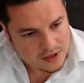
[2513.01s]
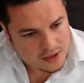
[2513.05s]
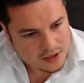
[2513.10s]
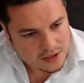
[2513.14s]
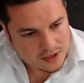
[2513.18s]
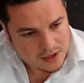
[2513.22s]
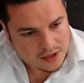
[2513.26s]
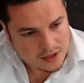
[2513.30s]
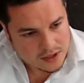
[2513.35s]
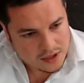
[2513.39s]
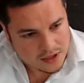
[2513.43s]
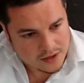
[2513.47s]

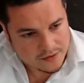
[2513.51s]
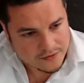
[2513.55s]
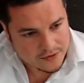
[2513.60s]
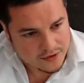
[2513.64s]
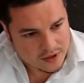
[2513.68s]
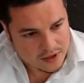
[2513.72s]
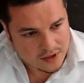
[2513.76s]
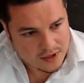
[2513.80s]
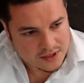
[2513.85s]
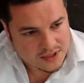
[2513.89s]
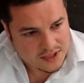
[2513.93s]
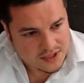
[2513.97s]
If
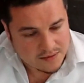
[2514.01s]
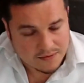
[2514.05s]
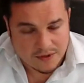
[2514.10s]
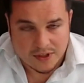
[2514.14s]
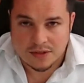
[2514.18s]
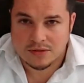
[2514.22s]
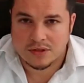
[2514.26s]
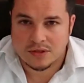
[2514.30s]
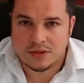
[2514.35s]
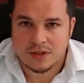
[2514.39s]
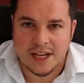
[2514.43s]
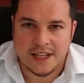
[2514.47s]
you're someone who
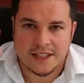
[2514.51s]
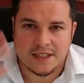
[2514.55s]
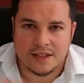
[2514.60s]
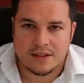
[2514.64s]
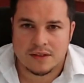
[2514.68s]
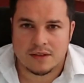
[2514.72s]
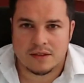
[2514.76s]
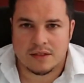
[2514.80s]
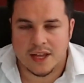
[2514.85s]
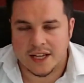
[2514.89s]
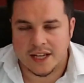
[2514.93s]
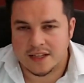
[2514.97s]
donated,
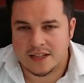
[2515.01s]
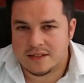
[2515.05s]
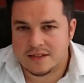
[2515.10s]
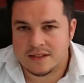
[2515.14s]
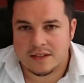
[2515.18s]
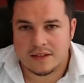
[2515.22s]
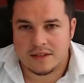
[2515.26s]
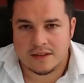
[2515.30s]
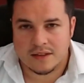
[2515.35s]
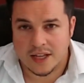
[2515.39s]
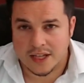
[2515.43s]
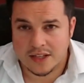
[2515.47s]

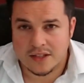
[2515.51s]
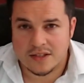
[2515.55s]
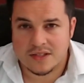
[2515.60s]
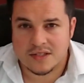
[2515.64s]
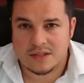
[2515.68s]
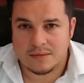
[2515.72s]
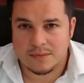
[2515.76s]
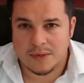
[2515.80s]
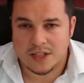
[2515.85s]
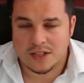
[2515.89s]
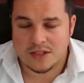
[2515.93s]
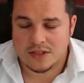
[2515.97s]
thank you so
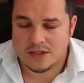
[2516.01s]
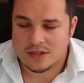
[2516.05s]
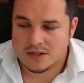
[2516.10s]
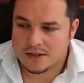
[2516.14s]
much.